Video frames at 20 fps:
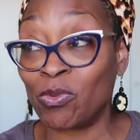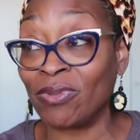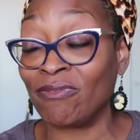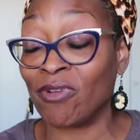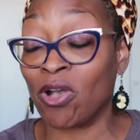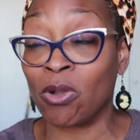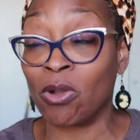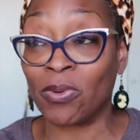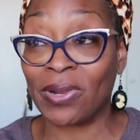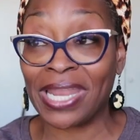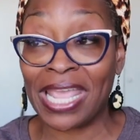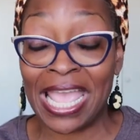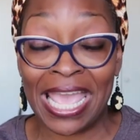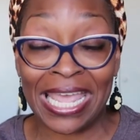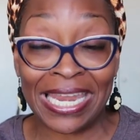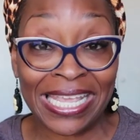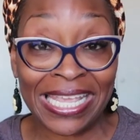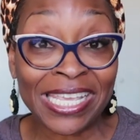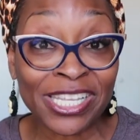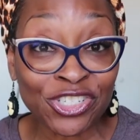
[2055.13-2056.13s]
We've already
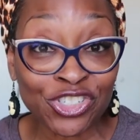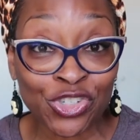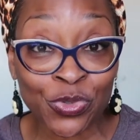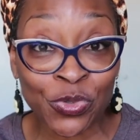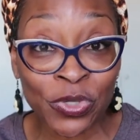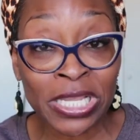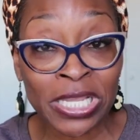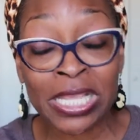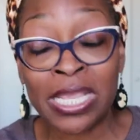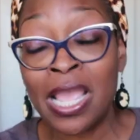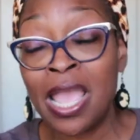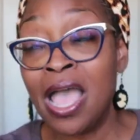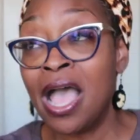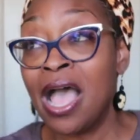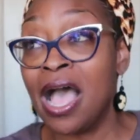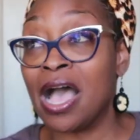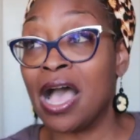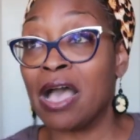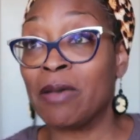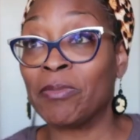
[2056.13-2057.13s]
had entry
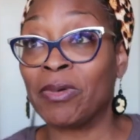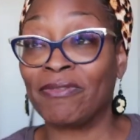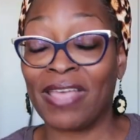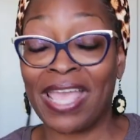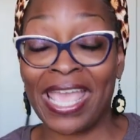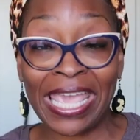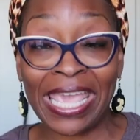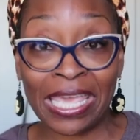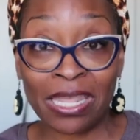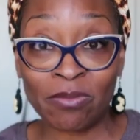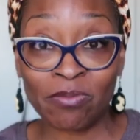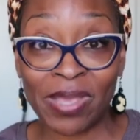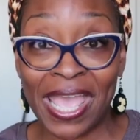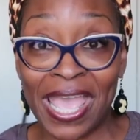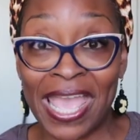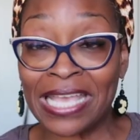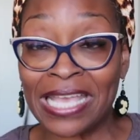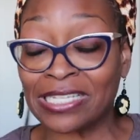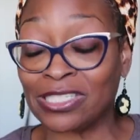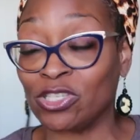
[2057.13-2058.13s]
of a
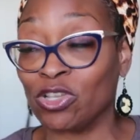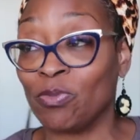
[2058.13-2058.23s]
handbag,